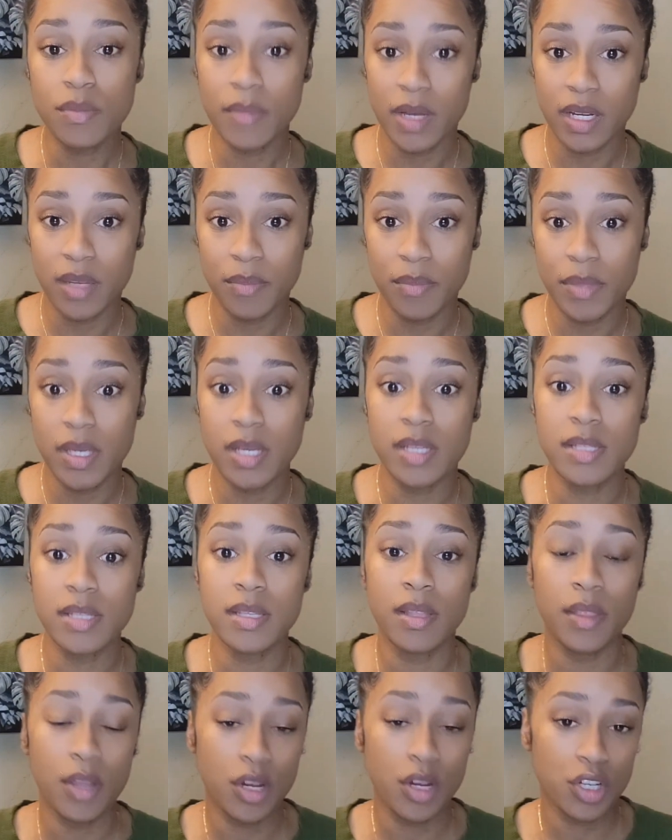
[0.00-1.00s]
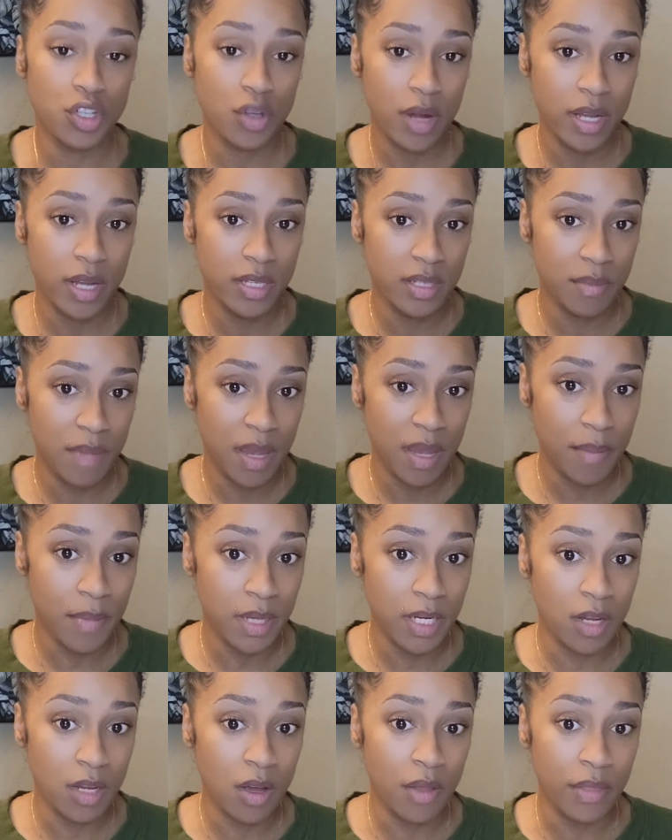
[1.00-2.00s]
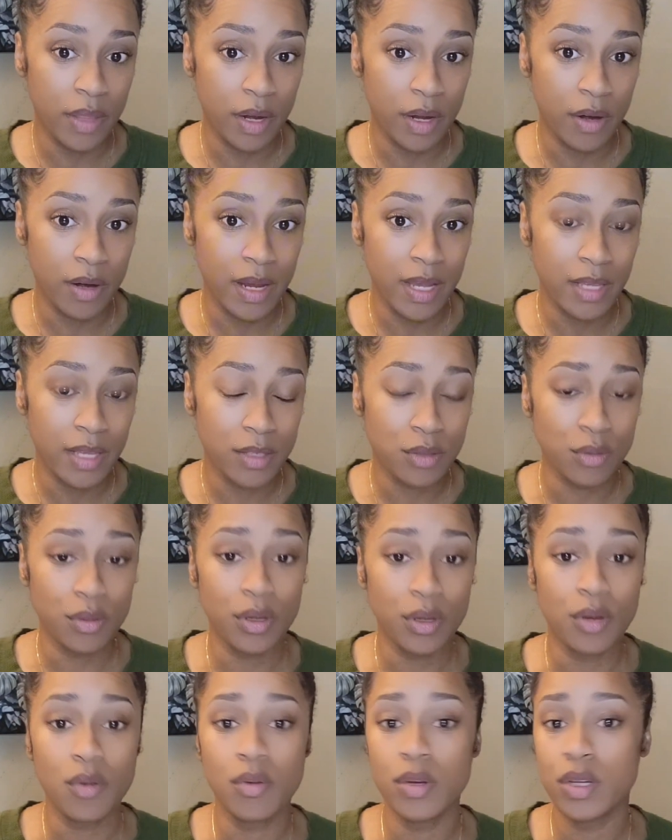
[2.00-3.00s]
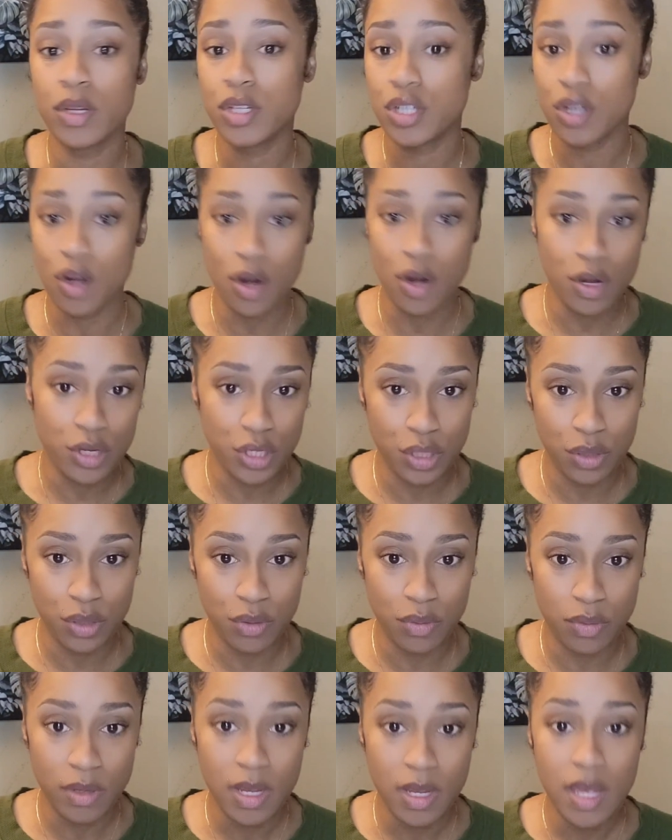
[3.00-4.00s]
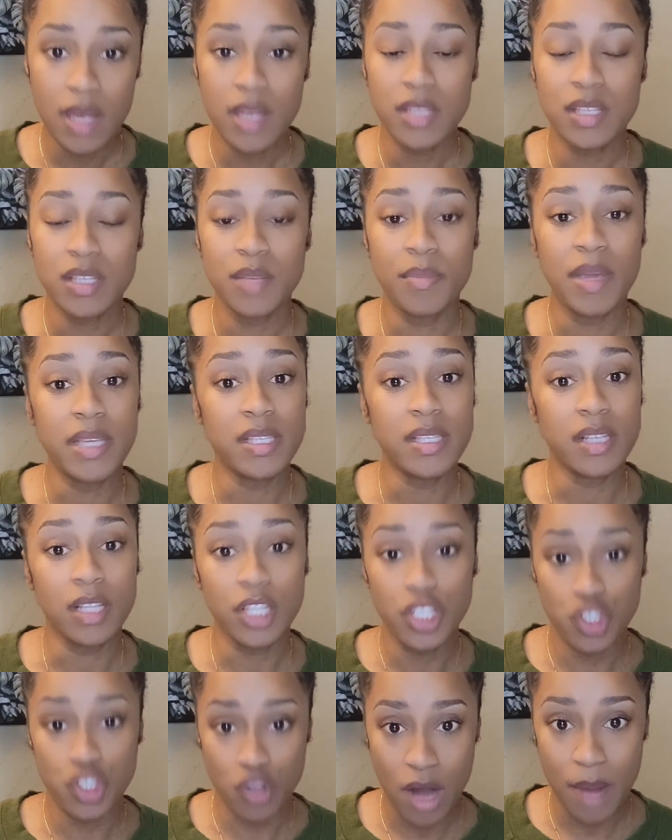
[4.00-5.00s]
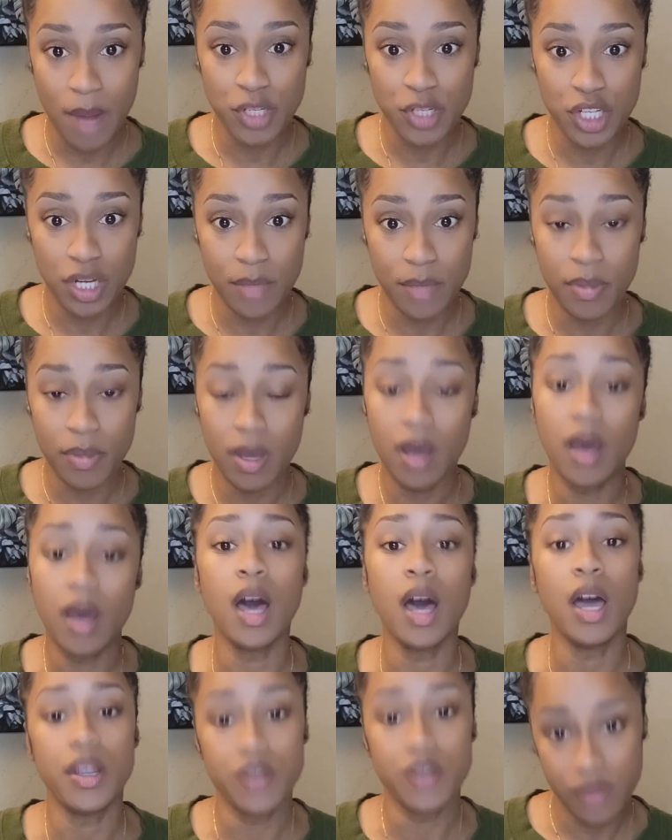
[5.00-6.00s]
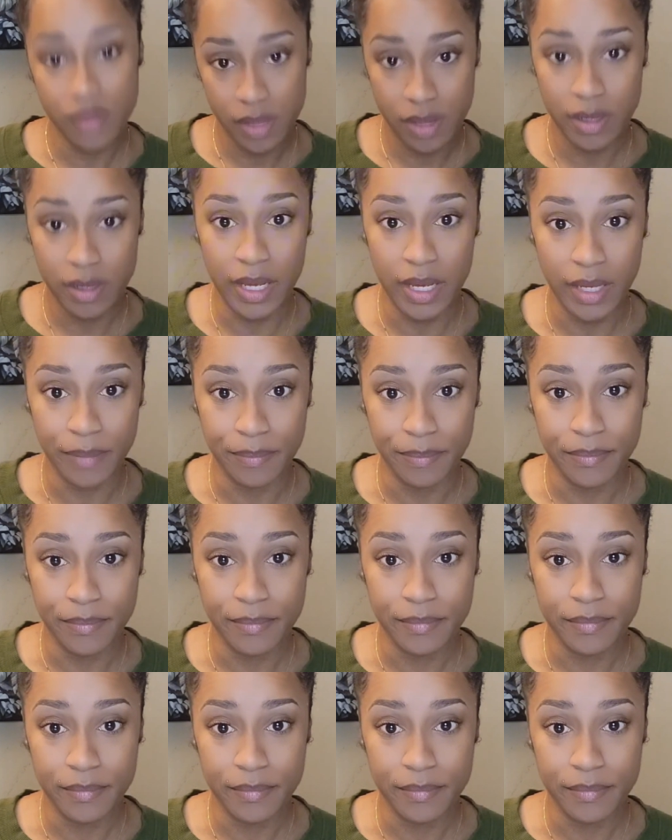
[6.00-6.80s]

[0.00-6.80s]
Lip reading: you money because they're trying to make money on their end. So they're going to charge you to basically drop ship under their name.